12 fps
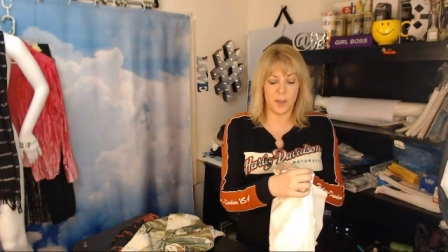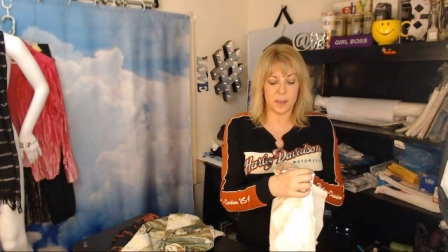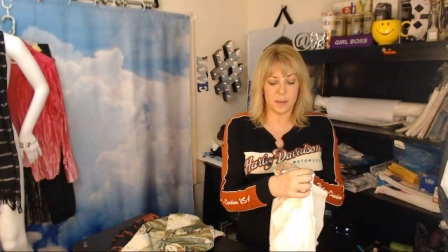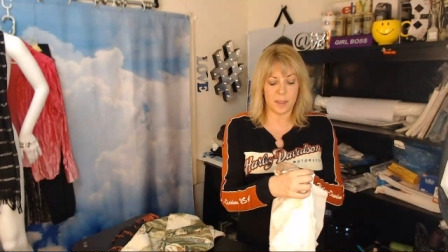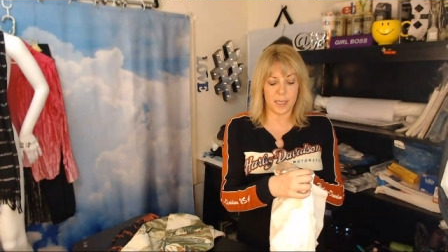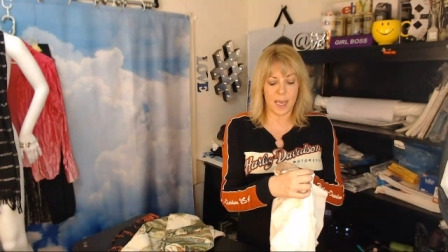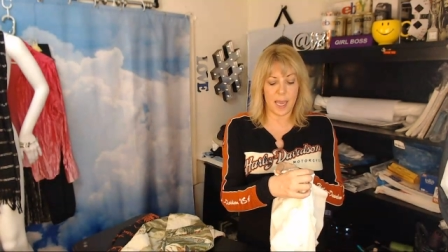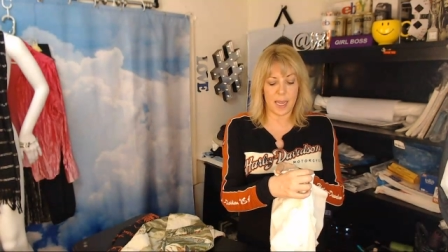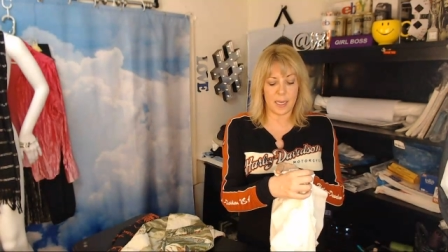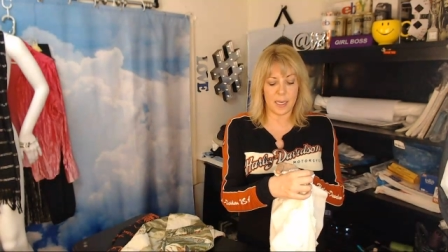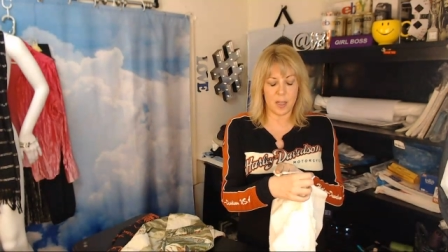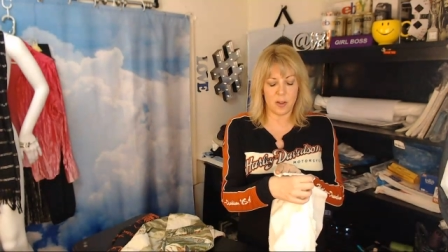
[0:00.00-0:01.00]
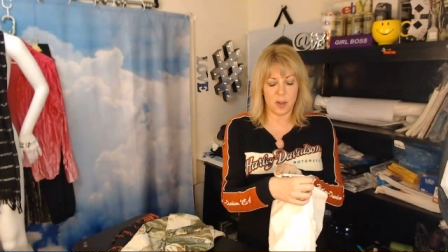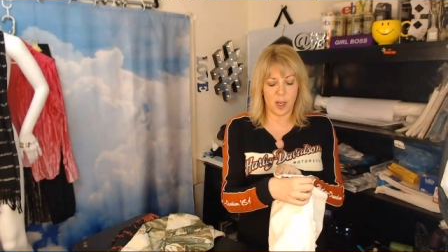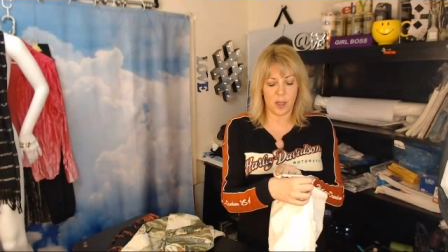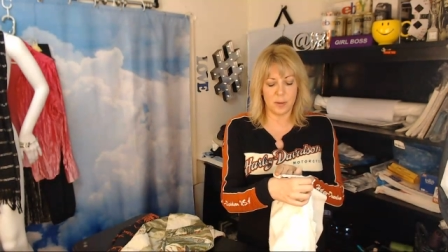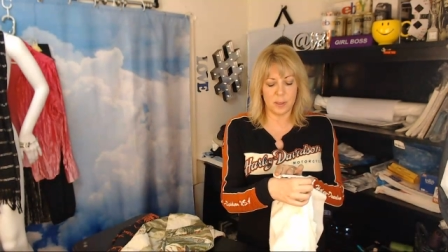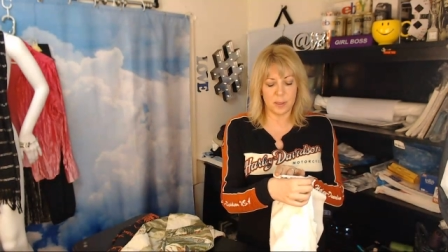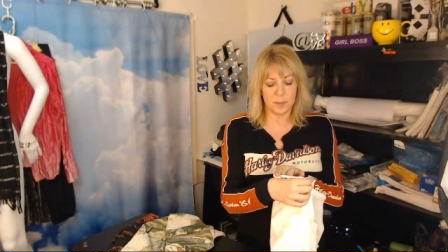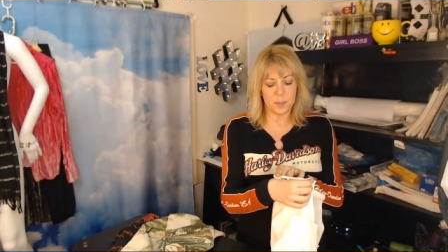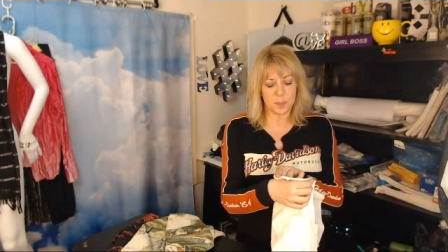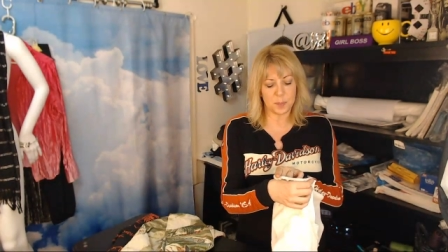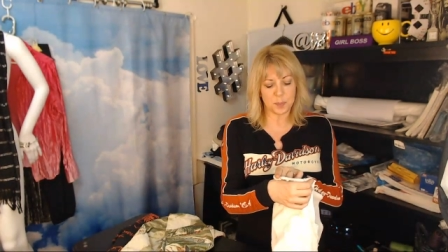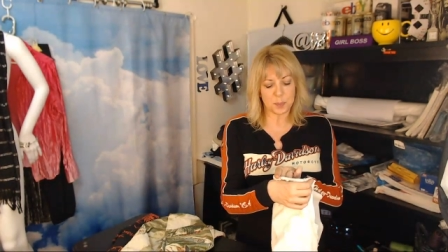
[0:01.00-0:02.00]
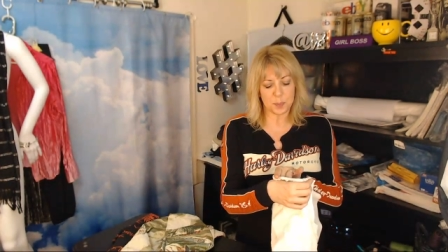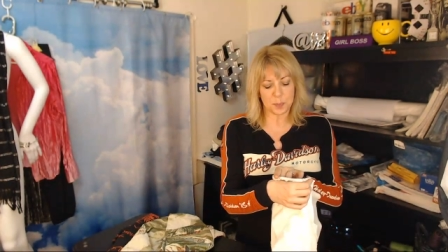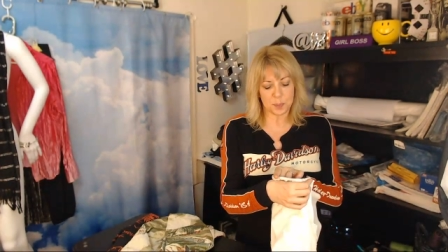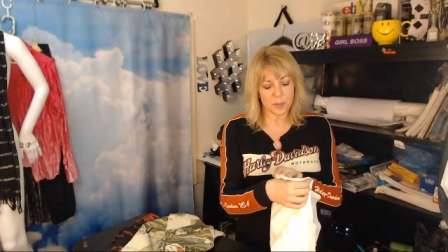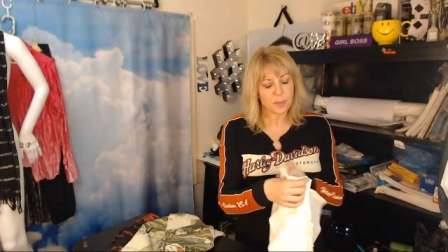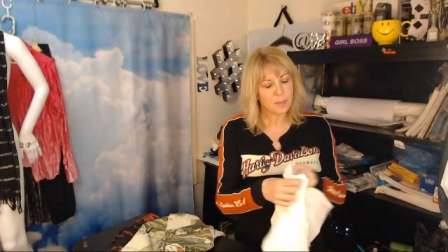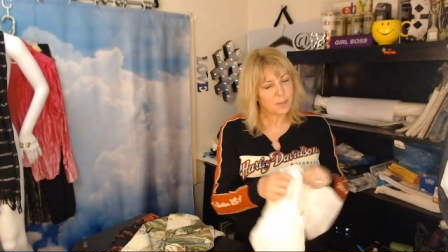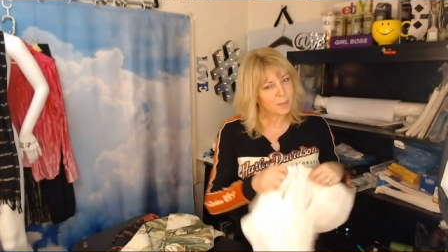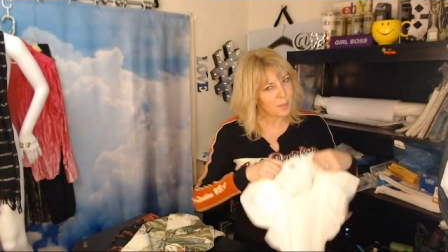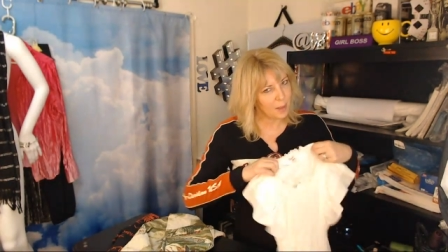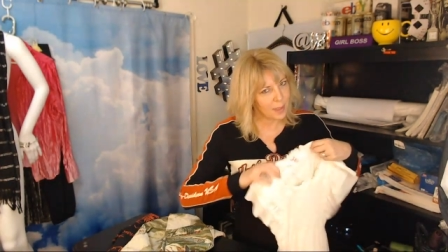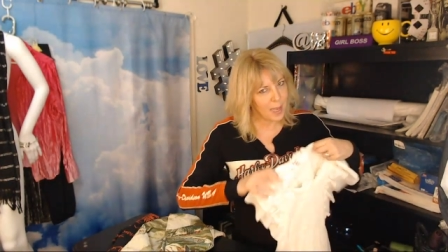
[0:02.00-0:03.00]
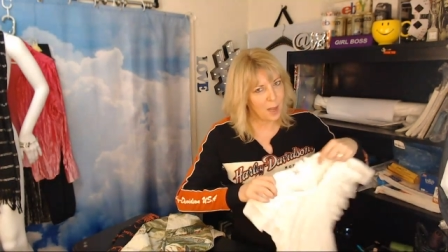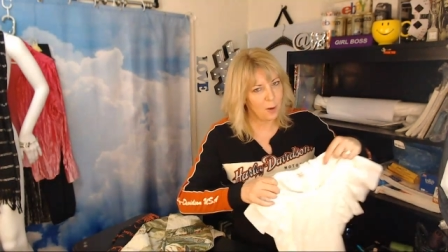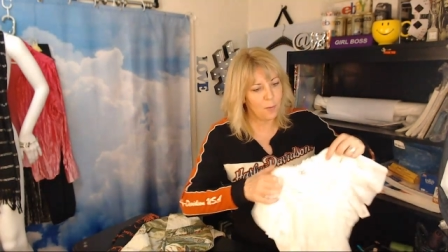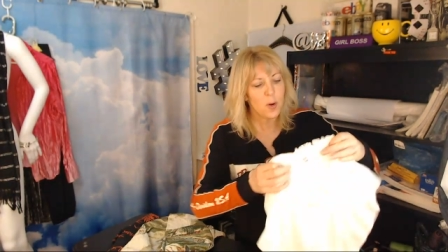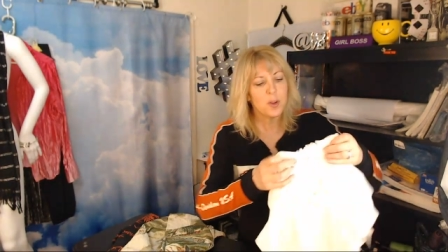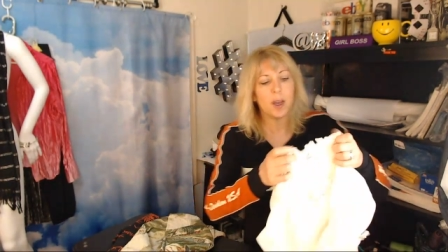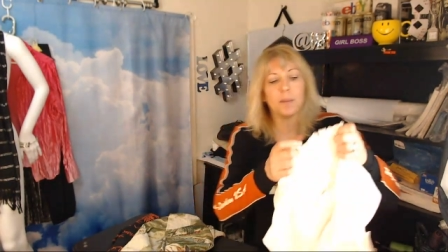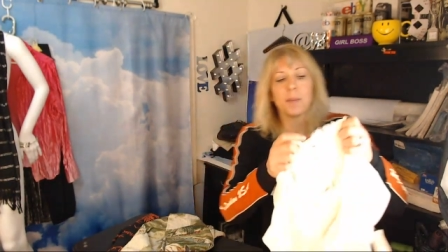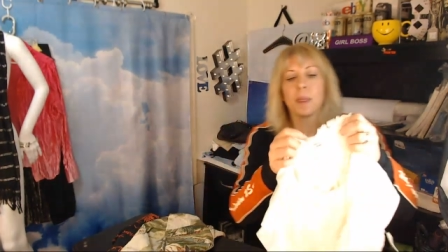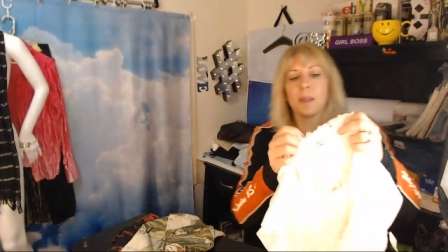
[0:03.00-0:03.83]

This is a Candi Jones, California.